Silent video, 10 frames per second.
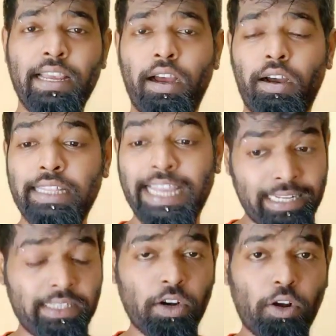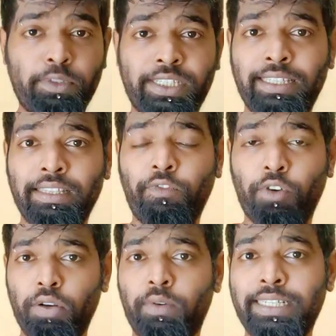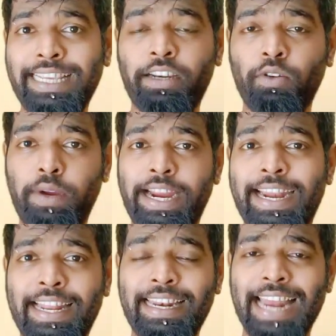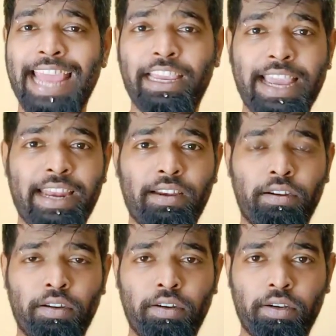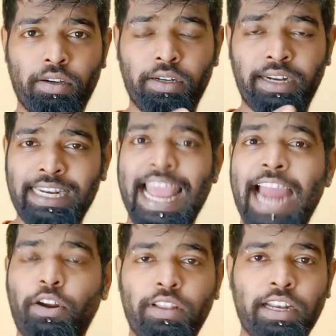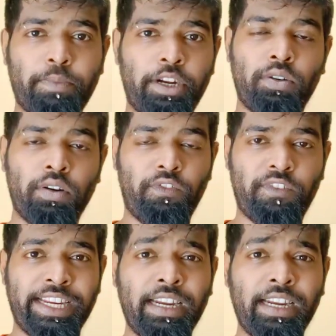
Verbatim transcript: Uh, there is an option the followers can go ahead and like and uh, or react on that particular fleet,